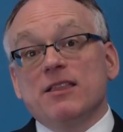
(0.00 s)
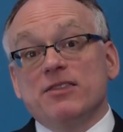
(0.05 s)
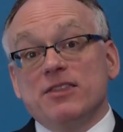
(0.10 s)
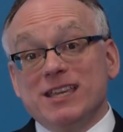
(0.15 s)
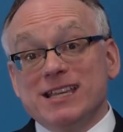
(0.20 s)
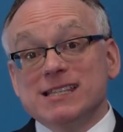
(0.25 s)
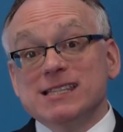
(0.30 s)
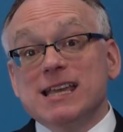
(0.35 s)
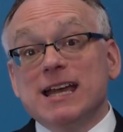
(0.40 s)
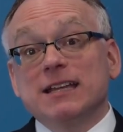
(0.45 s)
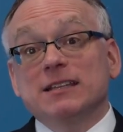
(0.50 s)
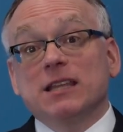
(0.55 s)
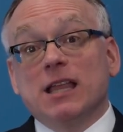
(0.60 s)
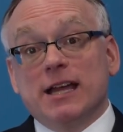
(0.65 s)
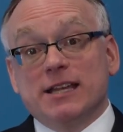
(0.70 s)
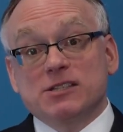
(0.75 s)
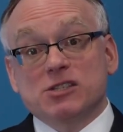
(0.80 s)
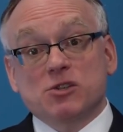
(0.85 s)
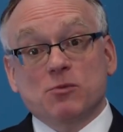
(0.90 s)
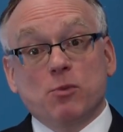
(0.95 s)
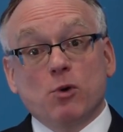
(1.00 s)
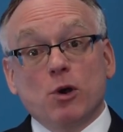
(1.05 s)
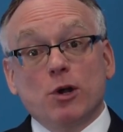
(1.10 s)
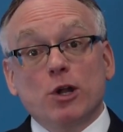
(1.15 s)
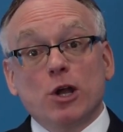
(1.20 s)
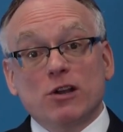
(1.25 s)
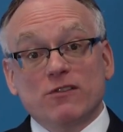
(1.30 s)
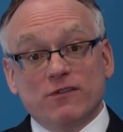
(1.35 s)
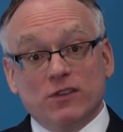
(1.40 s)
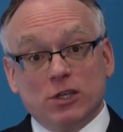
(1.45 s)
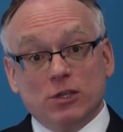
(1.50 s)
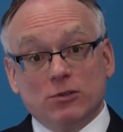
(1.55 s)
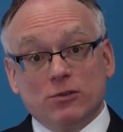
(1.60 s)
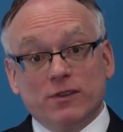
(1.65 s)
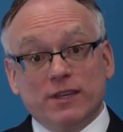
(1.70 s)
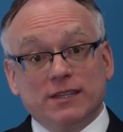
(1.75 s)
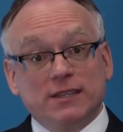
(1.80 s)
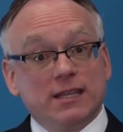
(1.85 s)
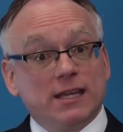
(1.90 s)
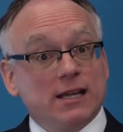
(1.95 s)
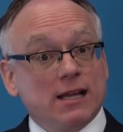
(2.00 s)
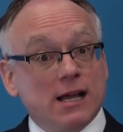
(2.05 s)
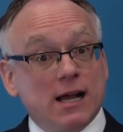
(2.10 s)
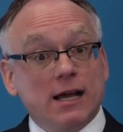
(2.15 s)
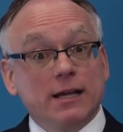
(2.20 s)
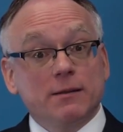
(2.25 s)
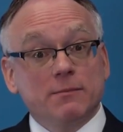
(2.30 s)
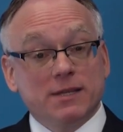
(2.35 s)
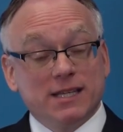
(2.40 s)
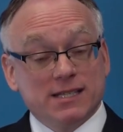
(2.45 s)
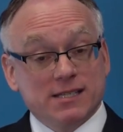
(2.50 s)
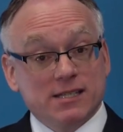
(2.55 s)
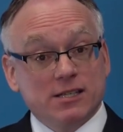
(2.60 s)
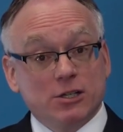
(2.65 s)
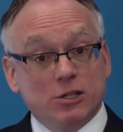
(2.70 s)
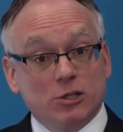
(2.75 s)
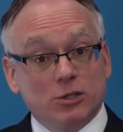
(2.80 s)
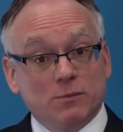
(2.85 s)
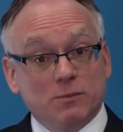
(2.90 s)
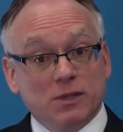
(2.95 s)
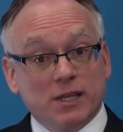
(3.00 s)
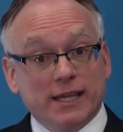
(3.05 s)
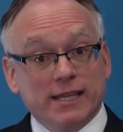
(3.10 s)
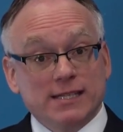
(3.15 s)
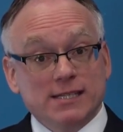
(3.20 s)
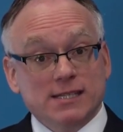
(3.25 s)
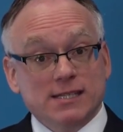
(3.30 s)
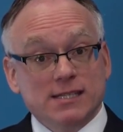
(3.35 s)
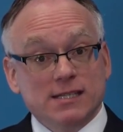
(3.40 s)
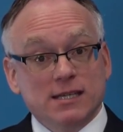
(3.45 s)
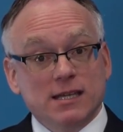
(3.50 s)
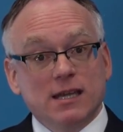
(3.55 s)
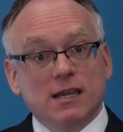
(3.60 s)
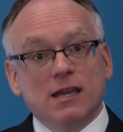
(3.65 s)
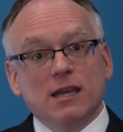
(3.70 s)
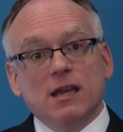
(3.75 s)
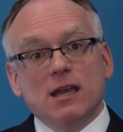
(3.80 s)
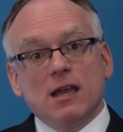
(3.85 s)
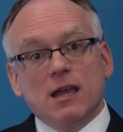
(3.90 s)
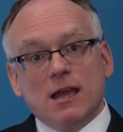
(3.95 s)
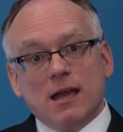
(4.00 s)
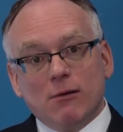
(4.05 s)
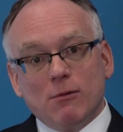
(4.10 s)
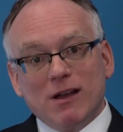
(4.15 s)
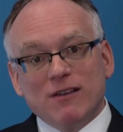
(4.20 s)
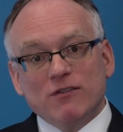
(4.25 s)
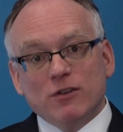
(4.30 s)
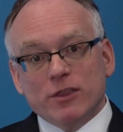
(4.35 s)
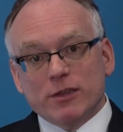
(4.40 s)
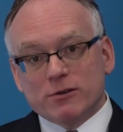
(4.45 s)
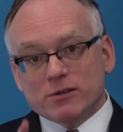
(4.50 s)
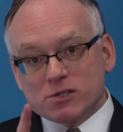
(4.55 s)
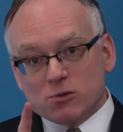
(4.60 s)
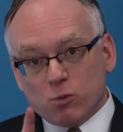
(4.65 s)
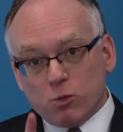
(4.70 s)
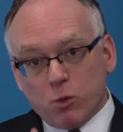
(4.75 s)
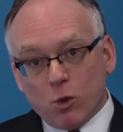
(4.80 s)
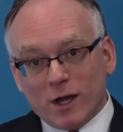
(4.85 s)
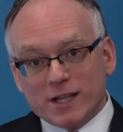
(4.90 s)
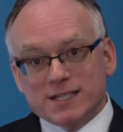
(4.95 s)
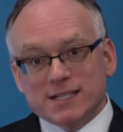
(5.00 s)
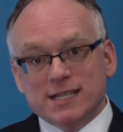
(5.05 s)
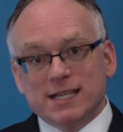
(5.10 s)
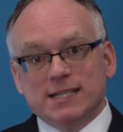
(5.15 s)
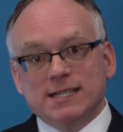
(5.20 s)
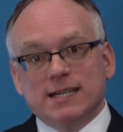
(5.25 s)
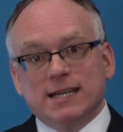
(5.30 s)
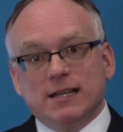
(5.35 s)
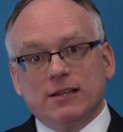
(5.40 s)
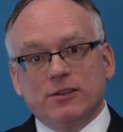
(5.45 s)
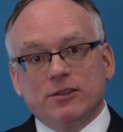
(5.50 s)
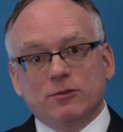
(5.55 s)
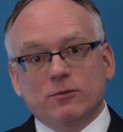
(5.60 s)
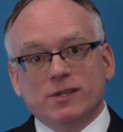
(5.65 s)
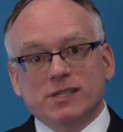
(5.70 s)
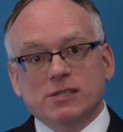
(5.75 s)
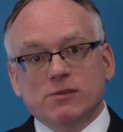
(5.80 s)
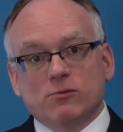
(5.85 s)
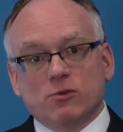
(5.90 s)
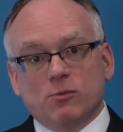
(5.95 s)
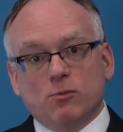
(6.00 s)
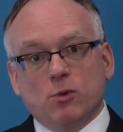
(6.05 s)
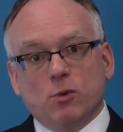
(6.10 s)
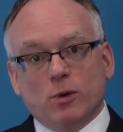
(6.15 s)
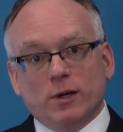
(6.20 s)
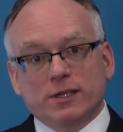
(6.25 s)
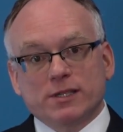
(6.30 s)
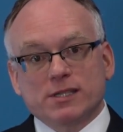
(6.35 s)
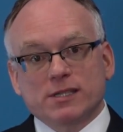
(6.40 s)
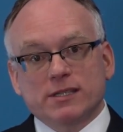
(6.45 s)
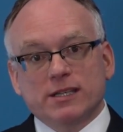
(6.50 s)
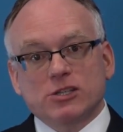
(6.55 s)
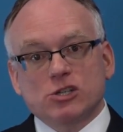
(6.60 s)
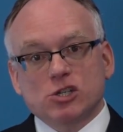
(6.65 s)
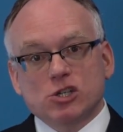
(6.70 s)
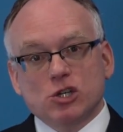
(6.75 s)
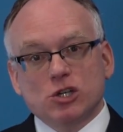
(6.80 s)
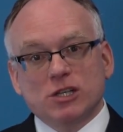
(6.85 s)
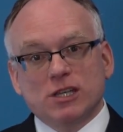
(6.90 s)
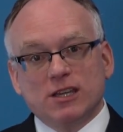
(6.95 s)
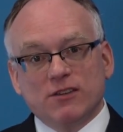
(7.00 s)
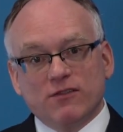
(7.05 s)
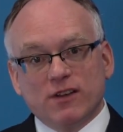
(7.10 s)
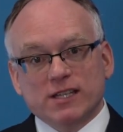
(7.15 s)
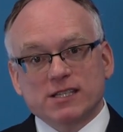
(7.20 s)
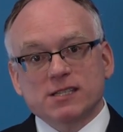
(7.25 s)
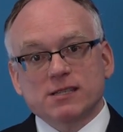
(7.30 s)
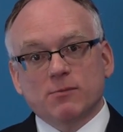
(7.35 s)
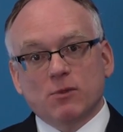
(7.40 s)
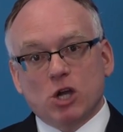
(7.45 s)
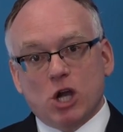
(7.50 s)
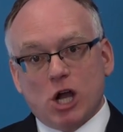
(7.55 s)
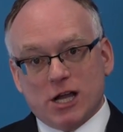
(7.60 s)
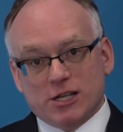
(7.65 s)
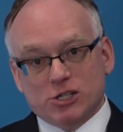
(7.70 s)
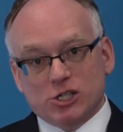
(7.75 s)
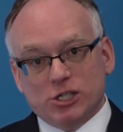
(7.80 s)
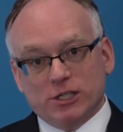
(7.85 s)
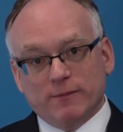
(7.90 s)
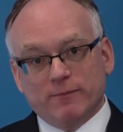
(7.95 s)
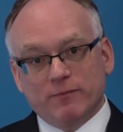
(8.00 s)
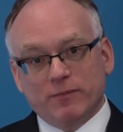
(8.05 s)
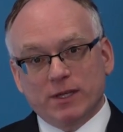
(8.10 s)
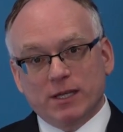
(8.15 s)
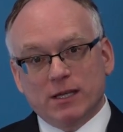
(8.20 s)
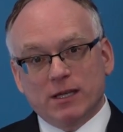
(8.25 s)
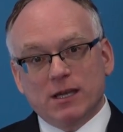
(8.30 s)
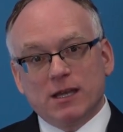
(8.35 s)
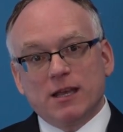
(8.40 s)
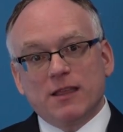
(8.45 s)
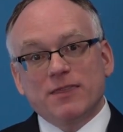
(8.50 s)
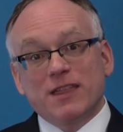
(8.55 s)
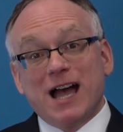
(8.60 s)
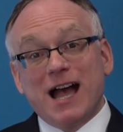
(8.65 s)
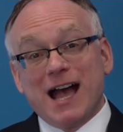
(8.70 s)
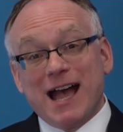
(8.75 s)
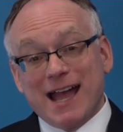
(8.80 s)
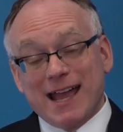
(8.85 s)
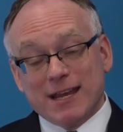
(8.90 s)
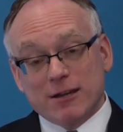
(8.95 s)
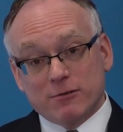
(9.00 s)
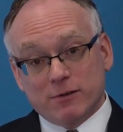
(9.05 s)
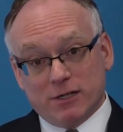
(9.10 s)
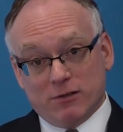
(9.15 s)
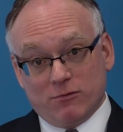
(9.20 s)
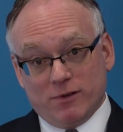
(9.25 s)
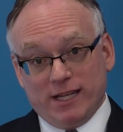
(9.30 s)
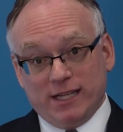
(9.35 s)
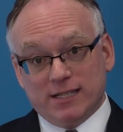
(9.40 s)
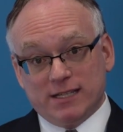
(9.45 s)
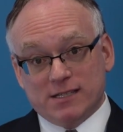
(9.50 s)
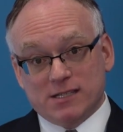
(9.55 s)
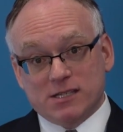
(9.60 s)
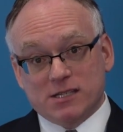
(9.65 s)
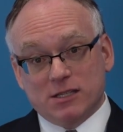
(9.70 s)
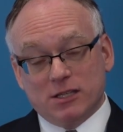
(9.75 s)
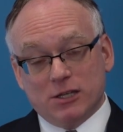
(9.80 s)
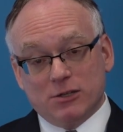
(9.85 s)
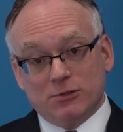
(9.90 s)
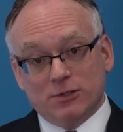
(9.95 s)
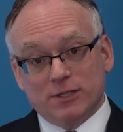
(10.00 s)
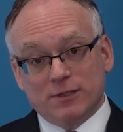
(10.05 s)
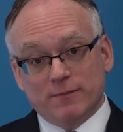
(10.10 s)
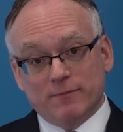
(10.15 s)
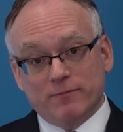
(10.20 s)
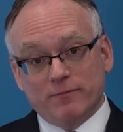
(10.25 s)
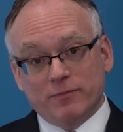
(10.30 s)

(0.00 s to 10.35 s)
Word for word: These headlines support our view that the economy is in a good place. However, there is one detail in the recent reports that should give us some caution the hiring rate has slowed.